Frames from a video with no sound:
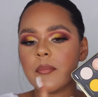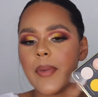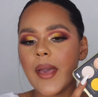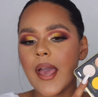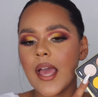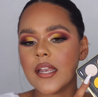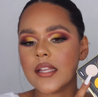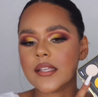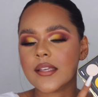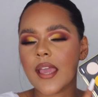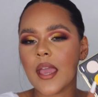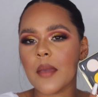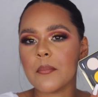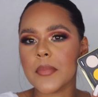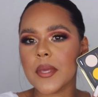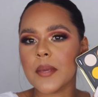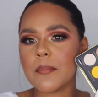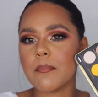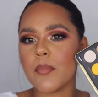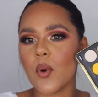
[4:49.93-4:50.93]
The palette
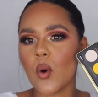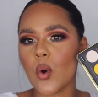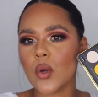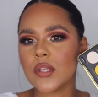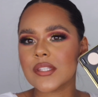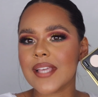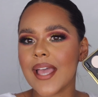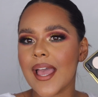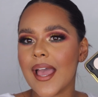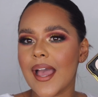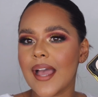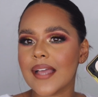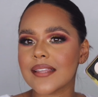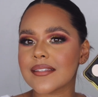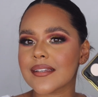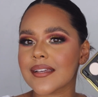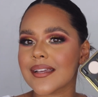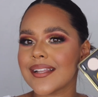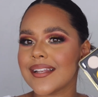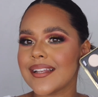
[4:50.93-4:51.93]
can be bought
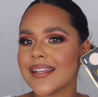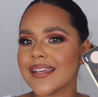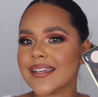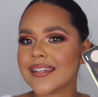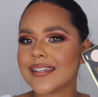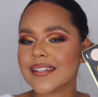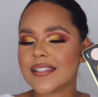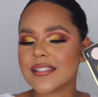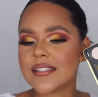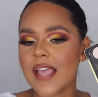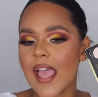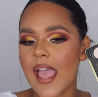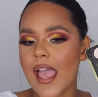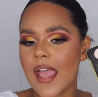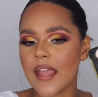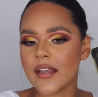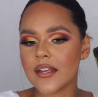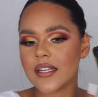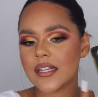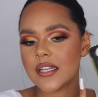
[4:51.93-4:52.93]
at Clicks
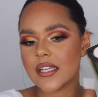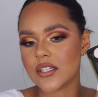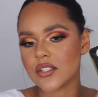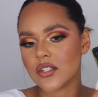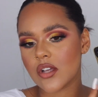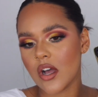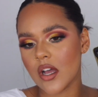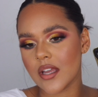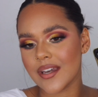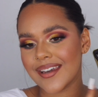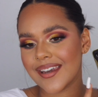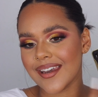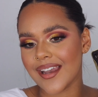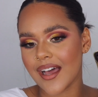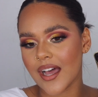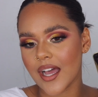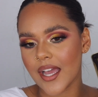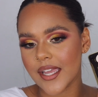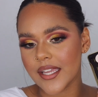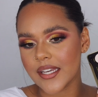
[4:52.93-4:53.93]
and Clicks
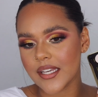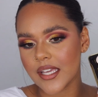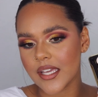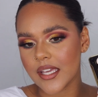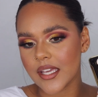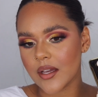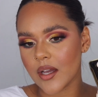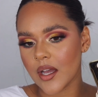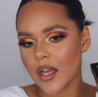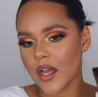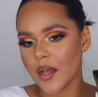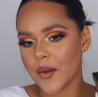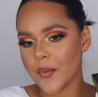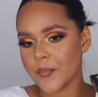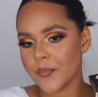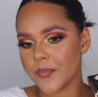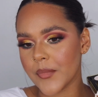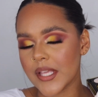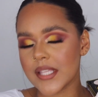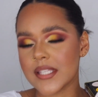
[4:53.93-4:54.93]
online
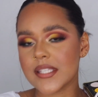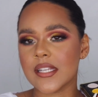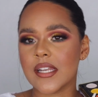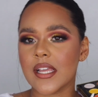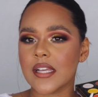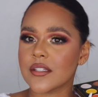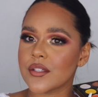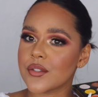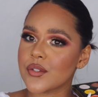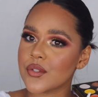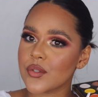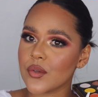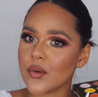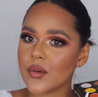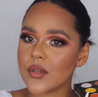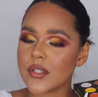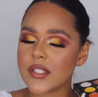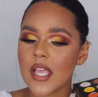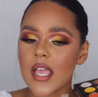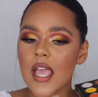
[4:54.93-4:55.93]
in selected
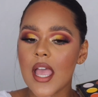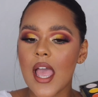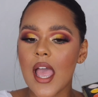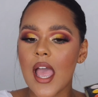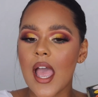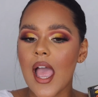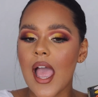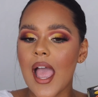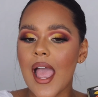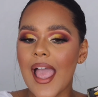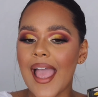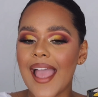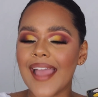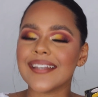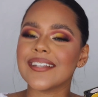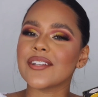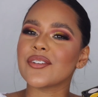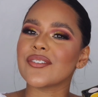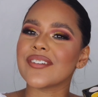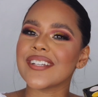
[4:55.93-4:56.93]
stores,
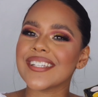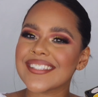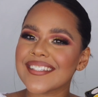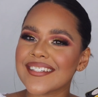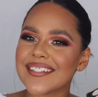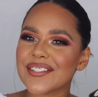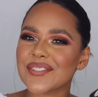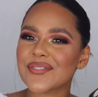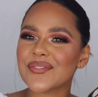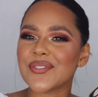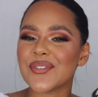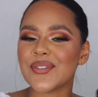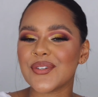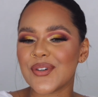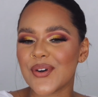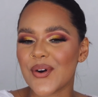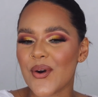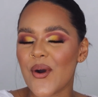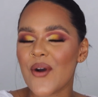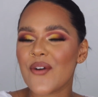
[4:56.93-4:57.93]
and it retails
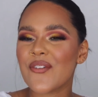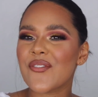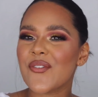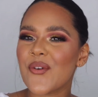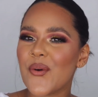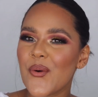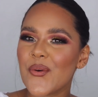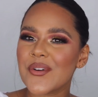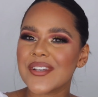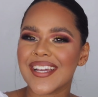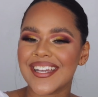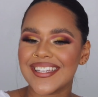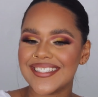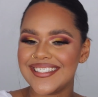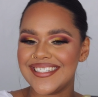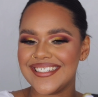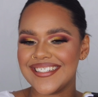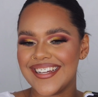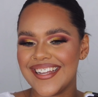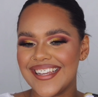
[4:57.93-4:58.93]
for
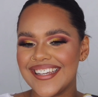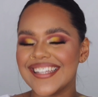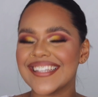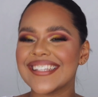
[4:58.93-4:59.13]
$4.99.